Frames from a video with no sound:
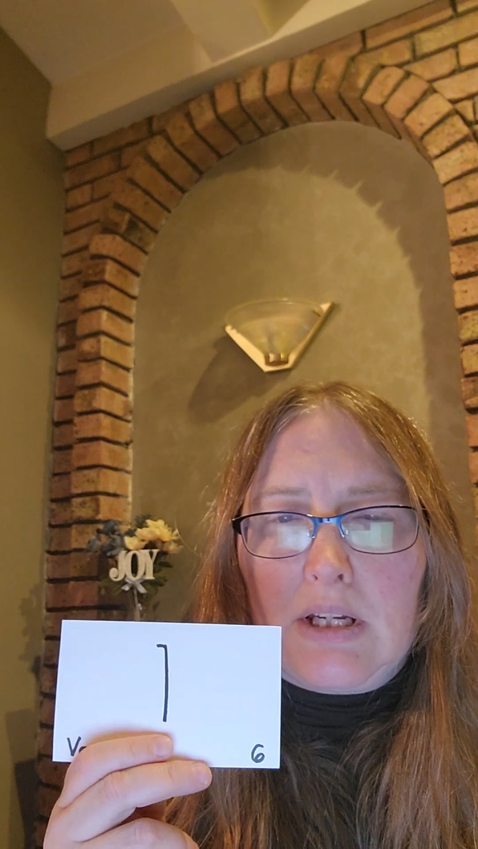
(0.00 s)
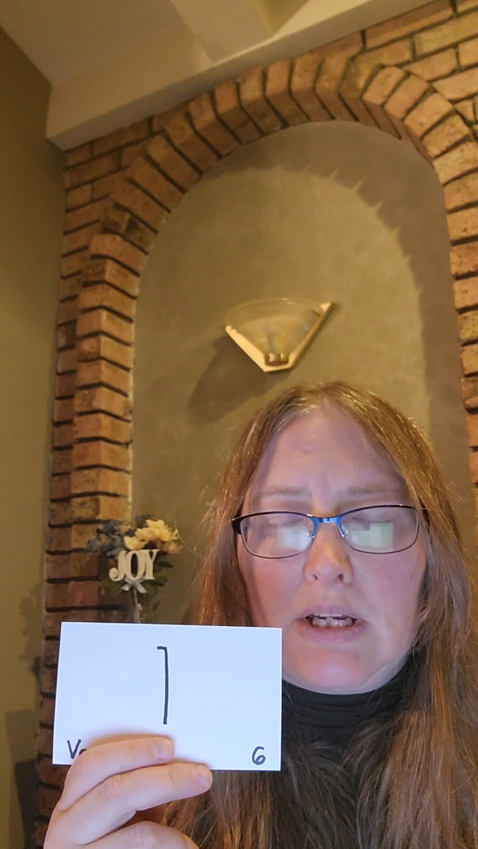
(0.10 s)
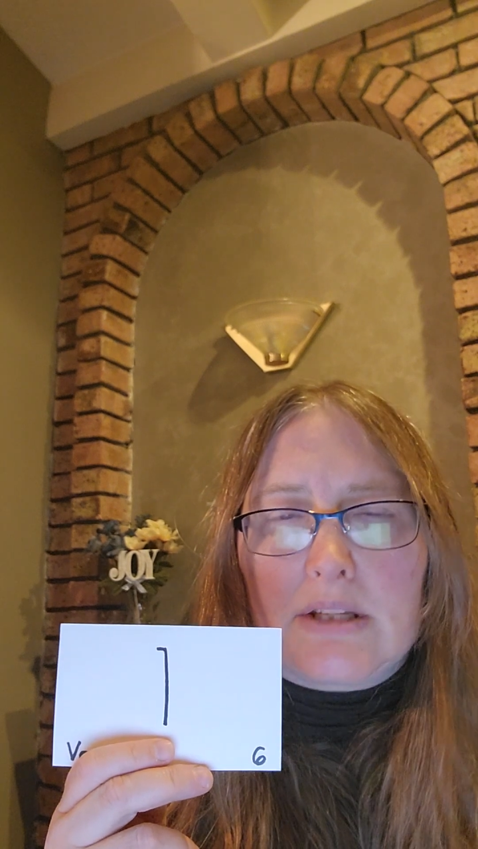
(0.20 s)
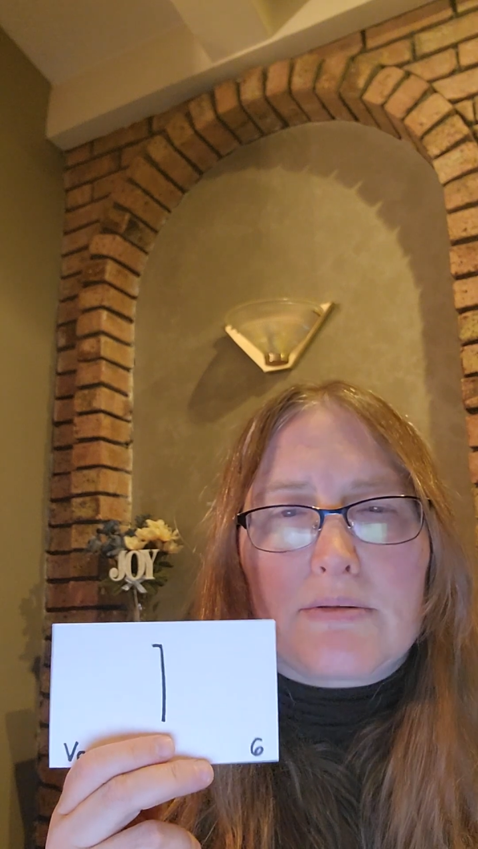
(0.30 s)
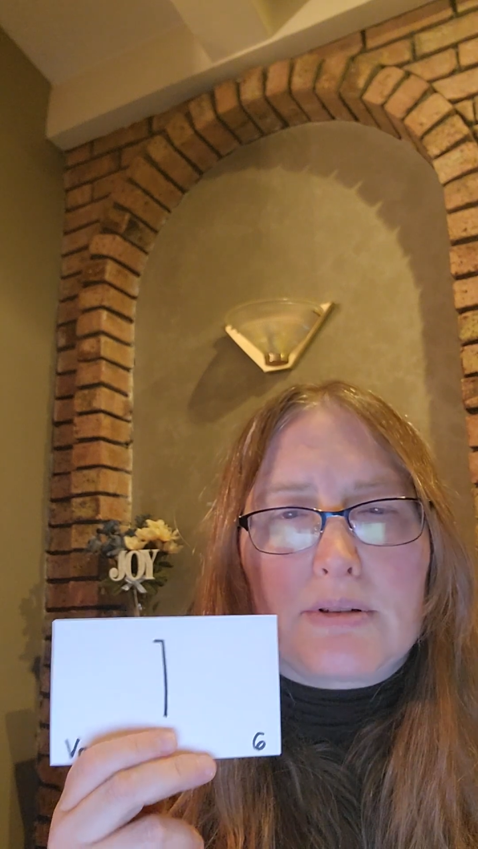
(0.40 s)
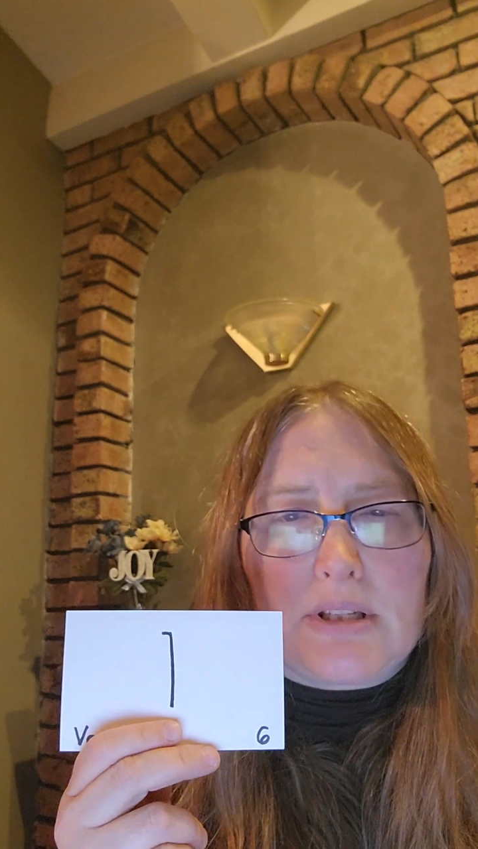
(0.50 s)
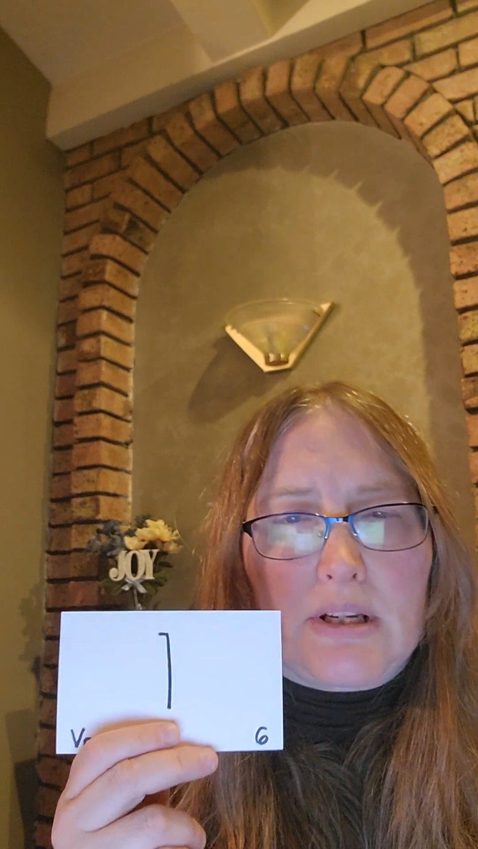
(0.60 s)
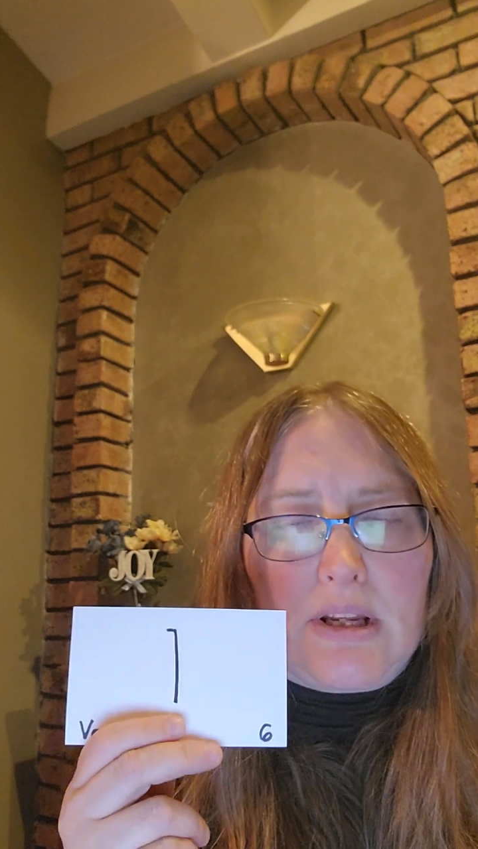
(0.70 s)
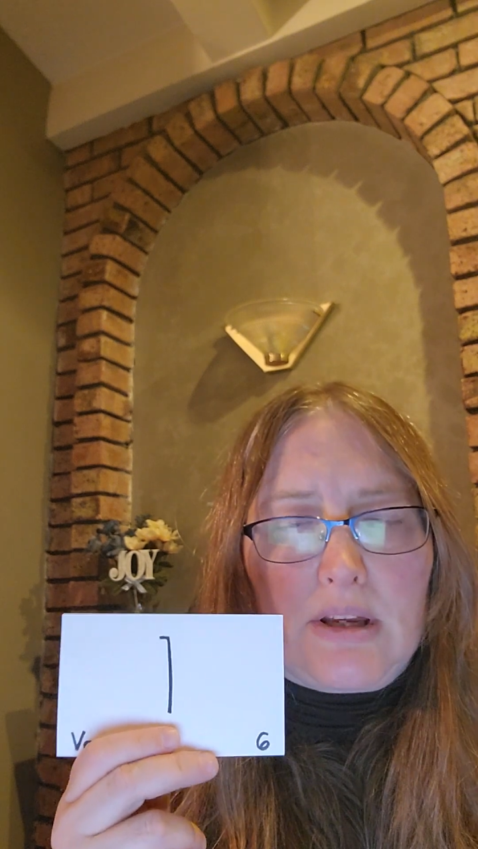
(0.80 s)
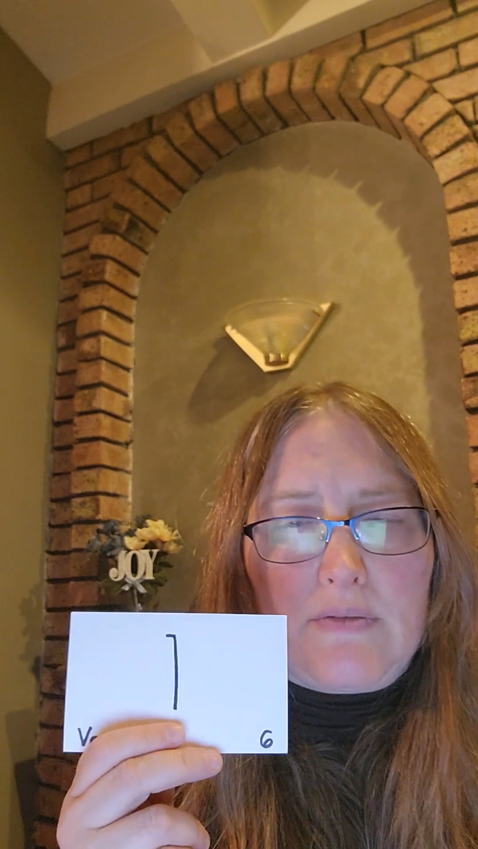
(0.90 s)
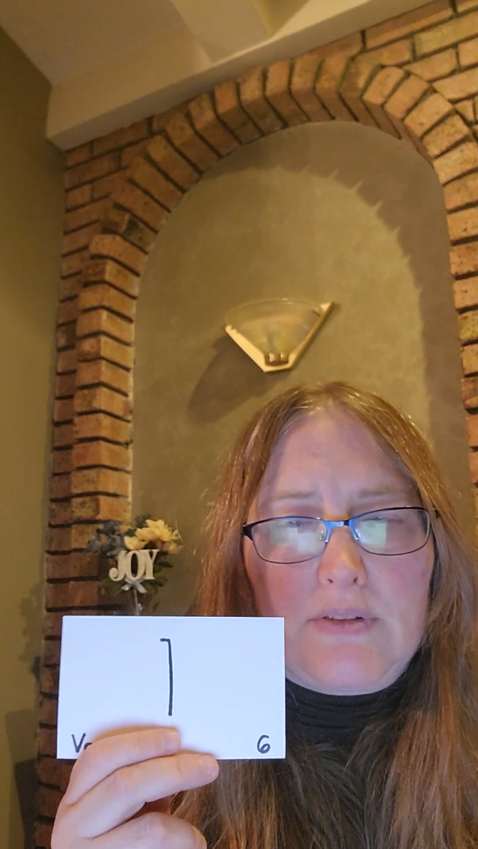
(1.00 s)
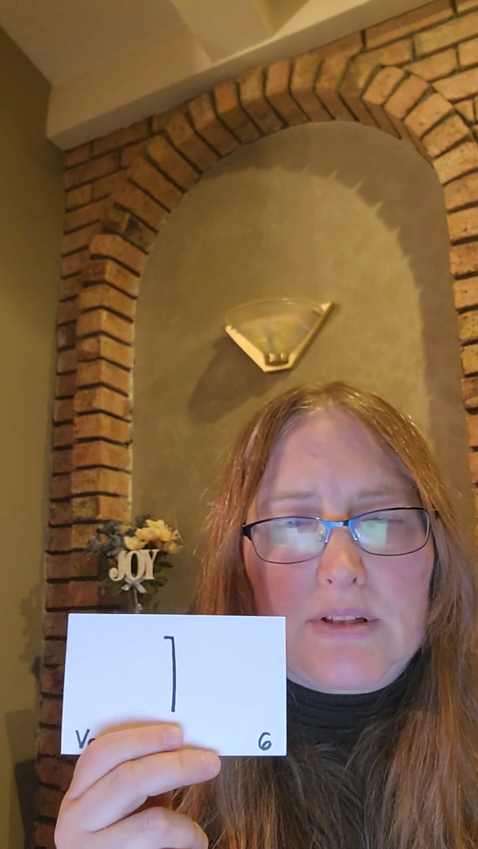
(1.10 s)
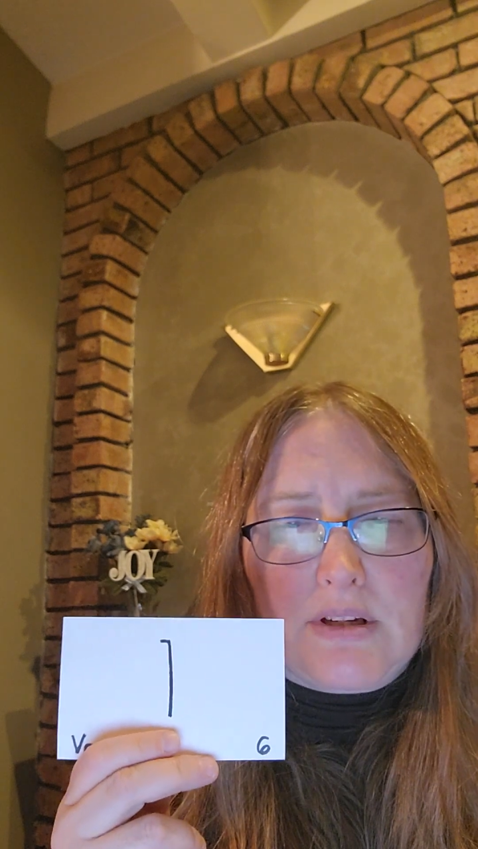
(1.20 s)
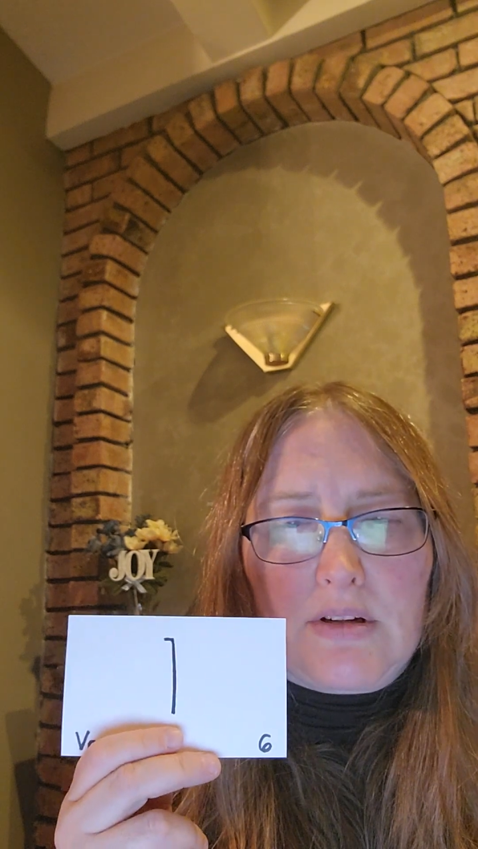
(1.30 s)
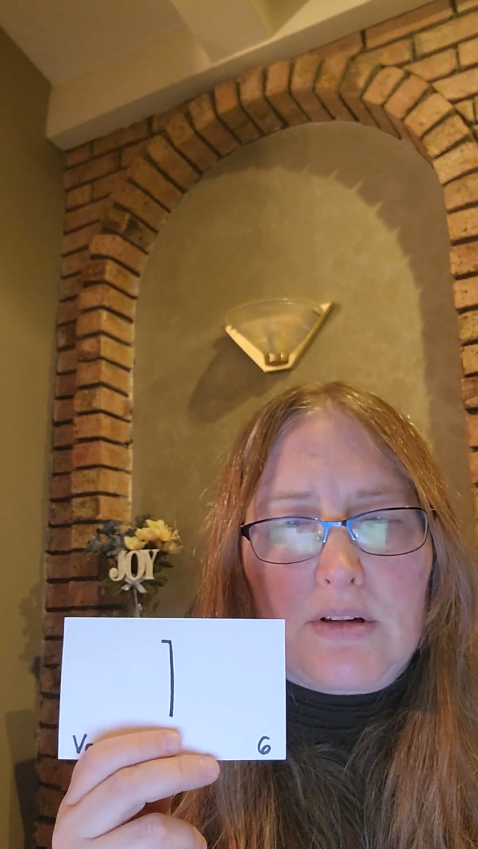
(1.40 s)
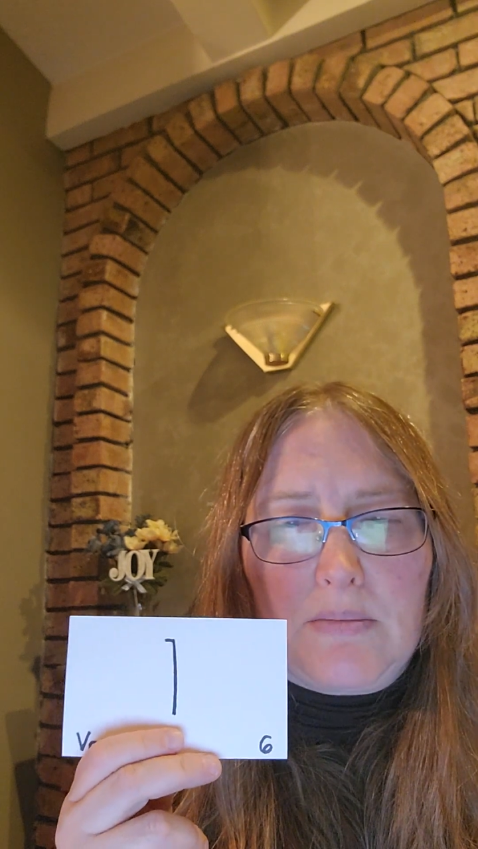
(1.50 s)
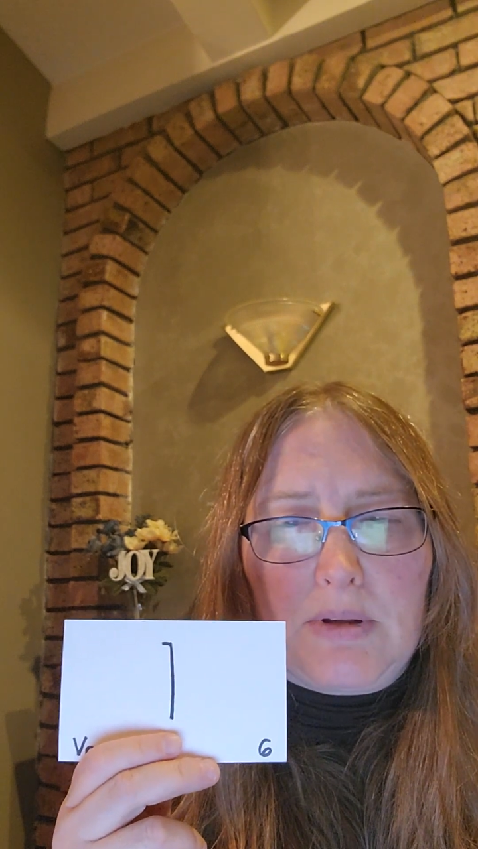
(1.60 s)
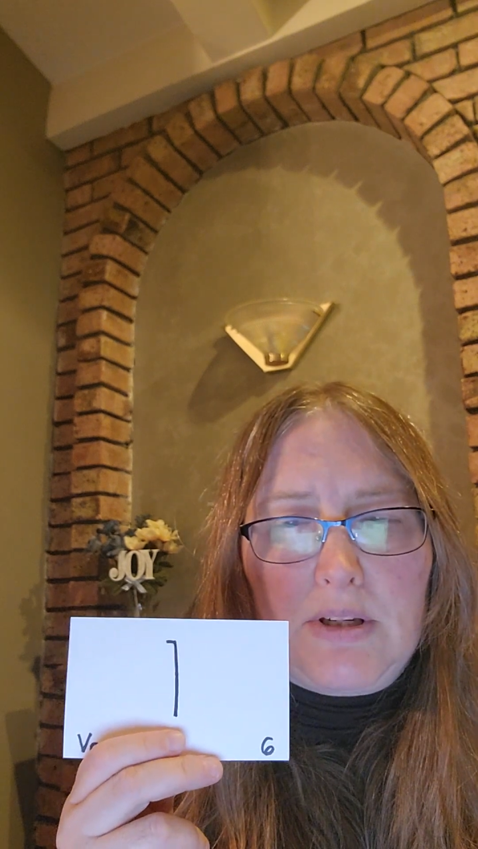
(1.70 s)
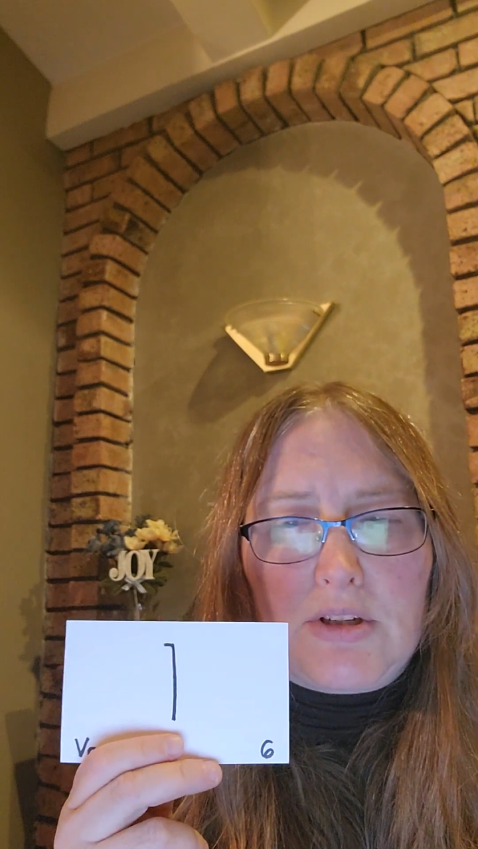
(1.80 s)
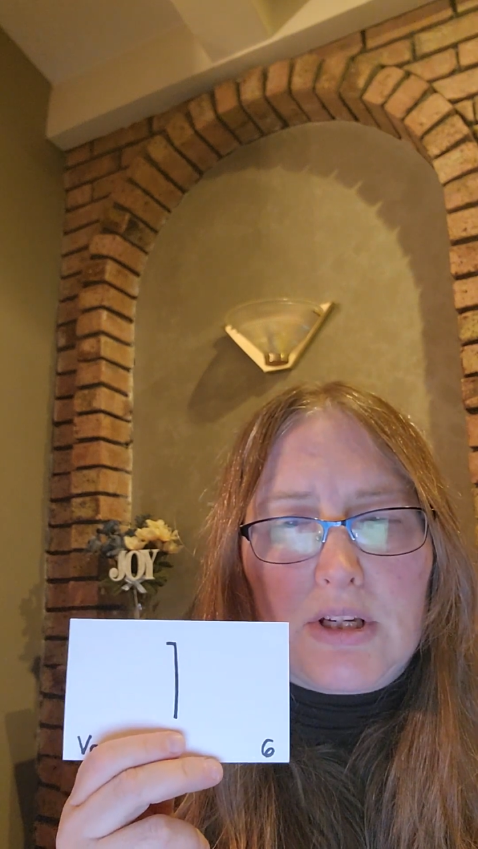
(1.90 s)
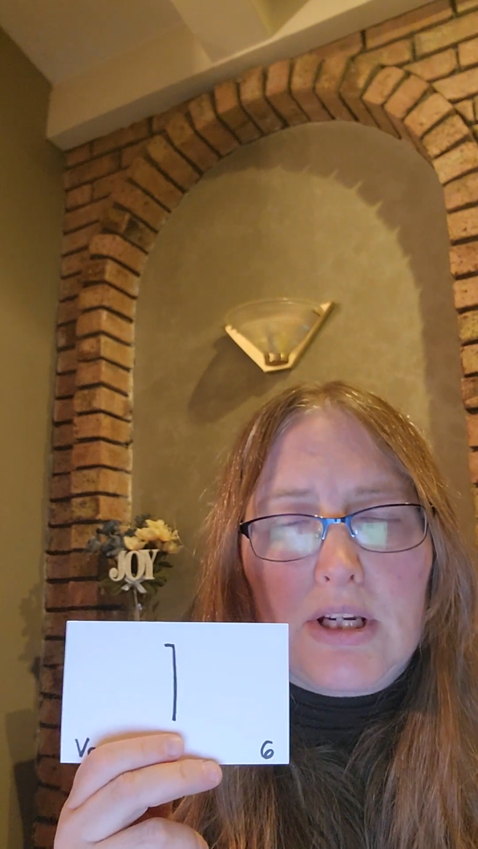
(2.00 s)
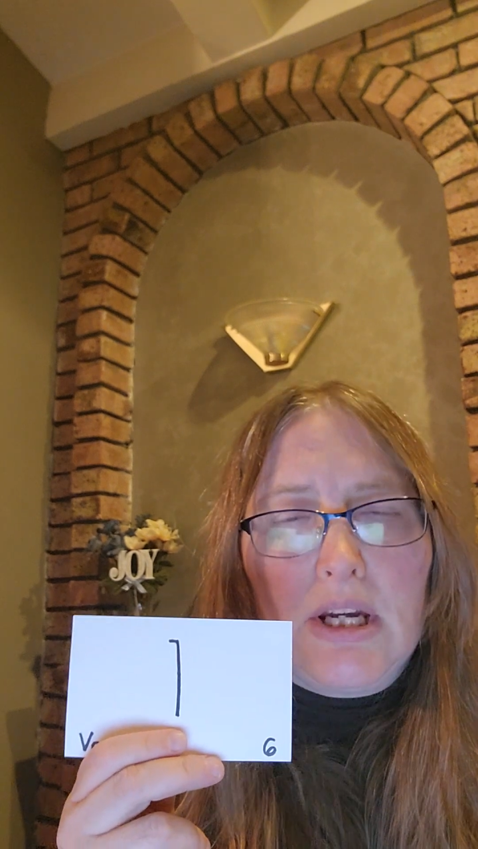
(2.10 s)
as we said, physical completion.